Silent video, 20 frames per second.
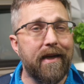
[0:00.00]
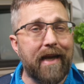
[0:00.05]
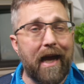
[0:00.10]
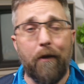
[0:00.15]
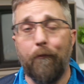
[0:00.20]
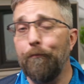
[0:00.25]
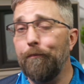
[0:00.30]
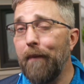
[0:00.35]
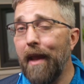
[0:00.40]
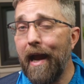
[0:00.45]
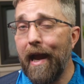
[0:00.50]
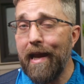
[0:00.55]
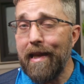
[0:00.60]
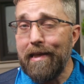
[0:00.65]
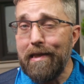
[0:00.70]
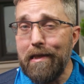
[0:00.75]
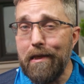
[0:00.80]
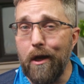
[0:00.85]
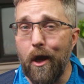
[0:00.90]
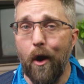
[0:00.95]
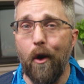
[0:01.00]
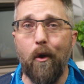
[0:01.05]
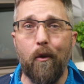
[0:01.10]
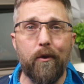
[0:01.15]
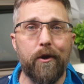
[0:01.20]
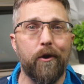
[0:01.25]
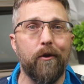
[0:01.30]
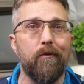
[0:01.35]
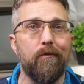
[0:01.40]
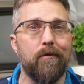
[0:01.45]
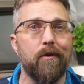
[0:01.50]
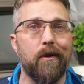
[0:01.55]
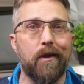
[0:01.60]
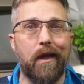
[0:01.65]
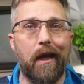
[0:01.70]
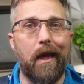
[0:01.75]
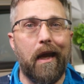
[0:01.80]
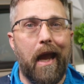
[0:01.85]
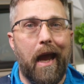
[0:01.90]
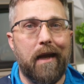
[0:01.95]
Now, I know you're
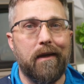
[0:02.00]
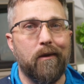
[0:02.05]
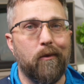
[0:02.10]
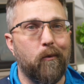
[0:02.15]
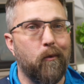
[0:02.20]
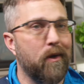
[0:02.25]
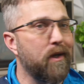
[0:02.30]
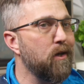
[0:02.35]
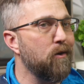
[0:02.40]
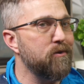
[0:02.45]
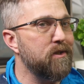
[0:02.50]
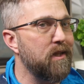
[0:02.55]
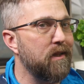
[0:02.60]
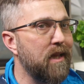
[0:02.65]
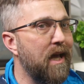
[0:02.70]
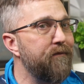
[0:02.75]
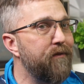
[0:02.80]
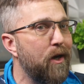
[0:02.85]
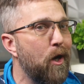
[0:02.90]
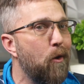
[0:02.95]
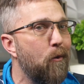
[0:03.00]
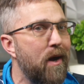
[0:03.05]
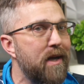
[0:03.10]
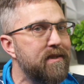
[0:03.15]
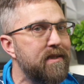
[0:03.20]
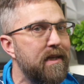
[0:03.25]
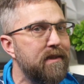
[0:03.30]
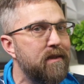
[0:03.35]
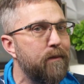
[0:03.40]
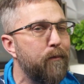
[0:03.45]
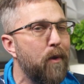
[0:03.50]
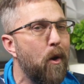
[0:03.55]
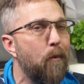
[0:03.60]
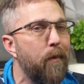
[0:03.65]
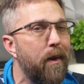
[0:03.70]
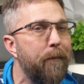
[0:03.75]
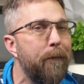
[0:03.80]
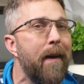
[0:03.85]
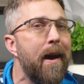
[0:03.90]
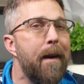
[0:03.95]
looking at a Windows eleven O S at the
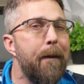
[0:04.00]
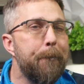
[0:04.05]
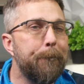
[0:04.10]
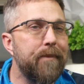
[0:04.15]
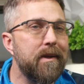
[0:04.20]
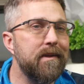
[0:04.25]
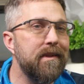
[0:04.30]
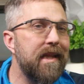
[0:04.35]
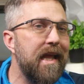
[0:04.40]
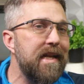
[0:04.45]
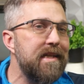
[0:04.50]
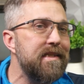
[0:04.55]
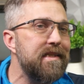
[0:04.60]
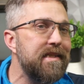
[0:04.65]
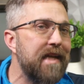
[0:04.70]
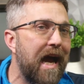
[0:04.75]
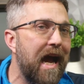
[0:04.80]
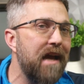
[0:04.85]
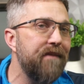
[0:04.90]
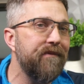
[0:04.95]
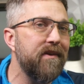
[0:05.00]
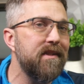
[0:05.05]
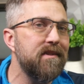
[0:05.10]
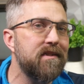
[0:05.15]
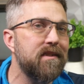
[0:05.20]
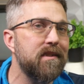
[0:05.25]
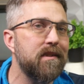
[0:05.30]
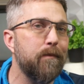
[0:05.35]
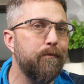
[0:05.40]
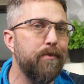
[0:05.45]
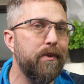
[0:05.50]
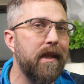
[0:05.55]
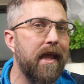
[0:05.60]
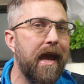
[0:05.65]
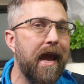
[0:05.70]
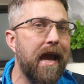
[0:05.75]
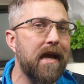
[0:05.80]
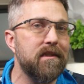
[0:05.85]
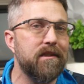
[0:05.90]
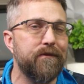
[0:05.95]
moment, but let's dive into the
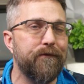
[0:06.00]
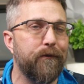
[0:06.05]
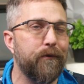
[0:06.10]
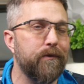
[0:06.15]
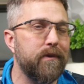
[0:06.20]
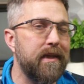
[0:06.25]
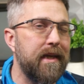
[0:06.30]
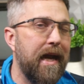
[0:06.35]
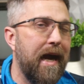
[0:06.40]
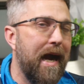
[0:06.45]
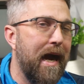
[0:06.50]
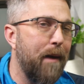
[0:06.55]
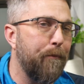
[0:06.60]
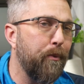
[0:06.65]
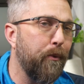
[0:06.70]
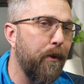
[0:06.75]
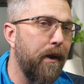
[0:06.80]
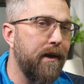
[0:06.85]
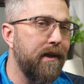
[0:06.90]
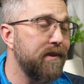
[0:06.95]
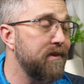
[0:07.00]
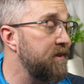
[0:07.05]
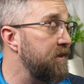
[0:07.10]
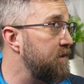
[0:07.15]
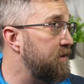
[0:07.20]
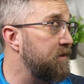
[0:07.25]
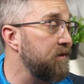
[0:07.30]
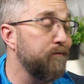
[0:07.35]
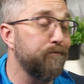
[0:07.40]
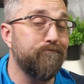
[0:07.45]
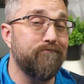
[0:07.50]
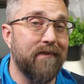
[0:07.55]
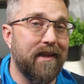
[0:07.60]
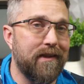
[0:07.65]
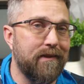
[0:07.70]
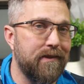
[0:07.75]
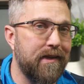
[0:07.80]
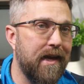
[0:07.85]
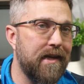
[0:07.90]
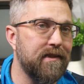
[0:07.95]
plans for the operating system
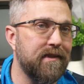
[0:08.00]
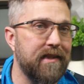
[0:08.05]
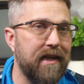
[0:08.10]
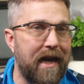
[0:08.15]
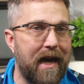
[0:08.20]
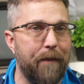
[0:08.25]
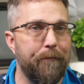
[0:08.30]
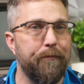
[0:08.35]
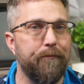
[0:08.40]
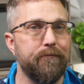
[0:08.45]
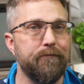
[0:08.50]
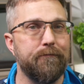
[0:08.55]
and desktop.